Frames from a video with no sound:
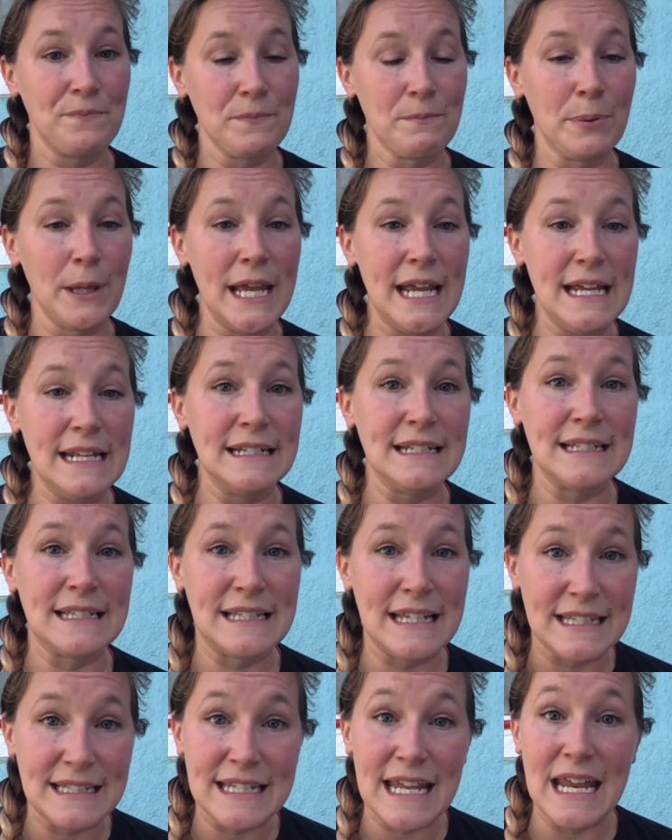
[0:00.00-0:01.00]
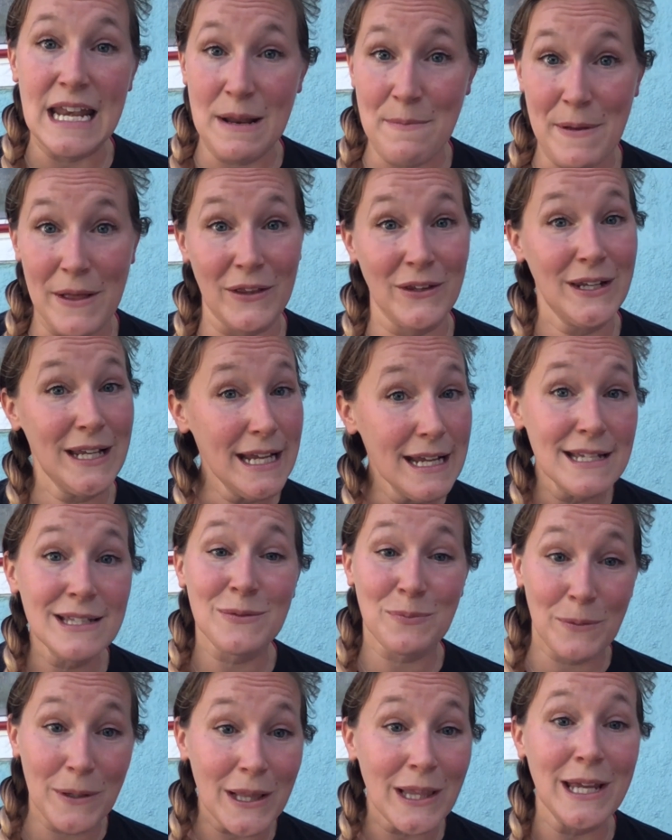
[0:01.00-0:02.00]
play into sustainability is
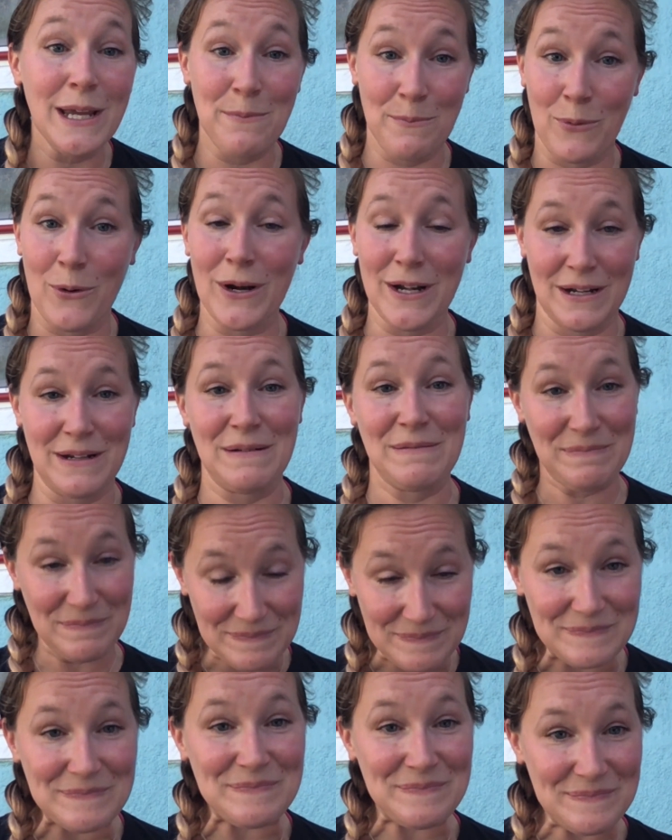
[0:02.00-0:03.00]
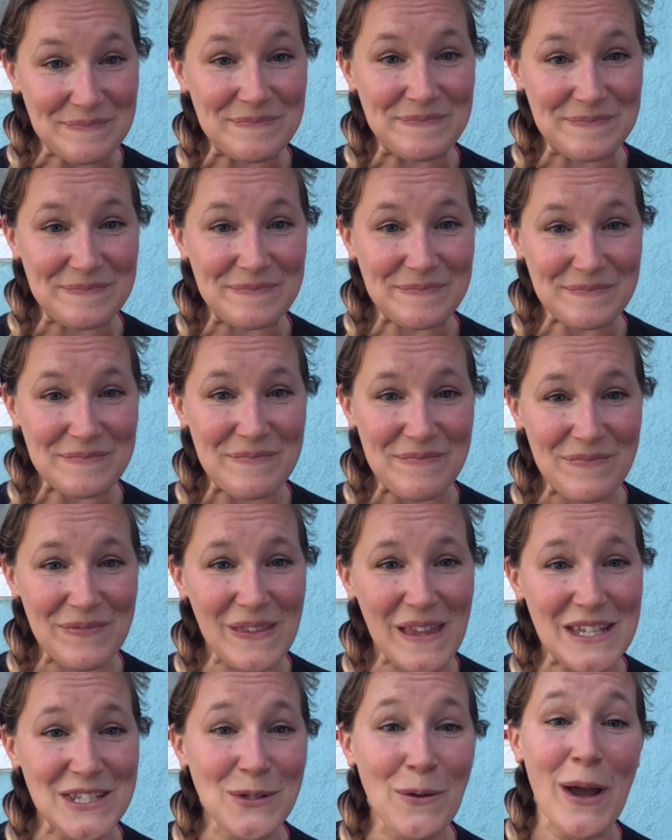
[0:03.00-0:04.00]
really important.
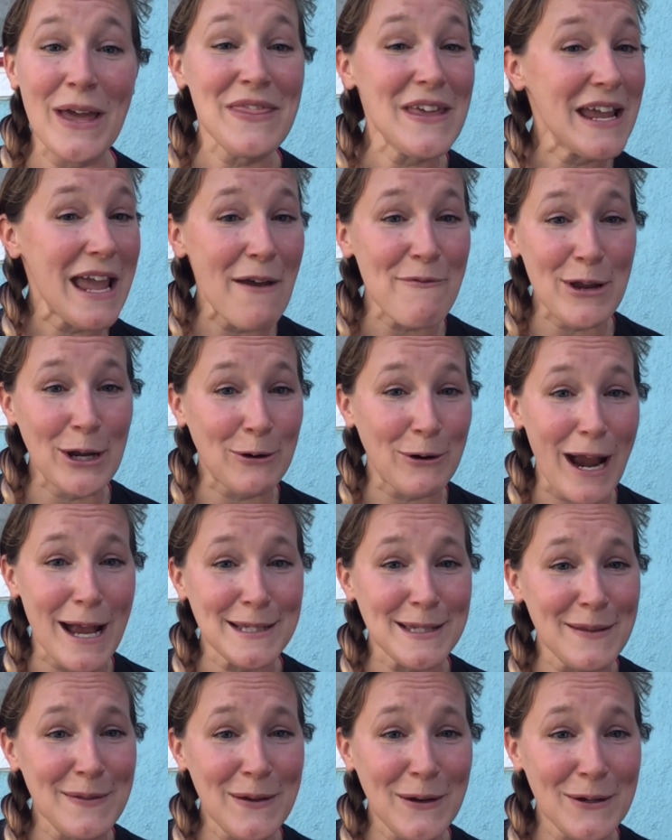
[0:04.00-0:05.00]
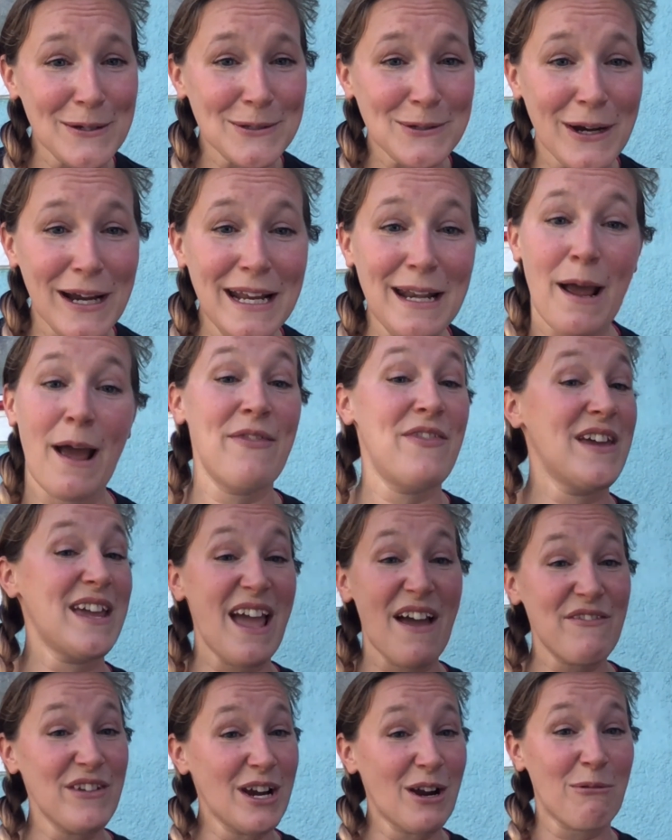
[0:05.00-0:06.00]
So I think having grass on there is great. I think
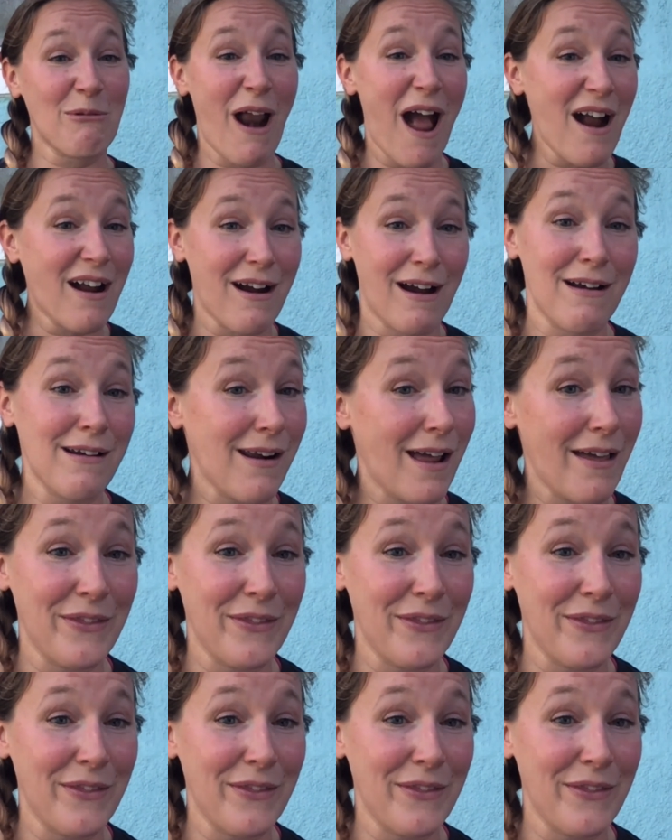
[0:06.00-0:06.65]
having a rock garden on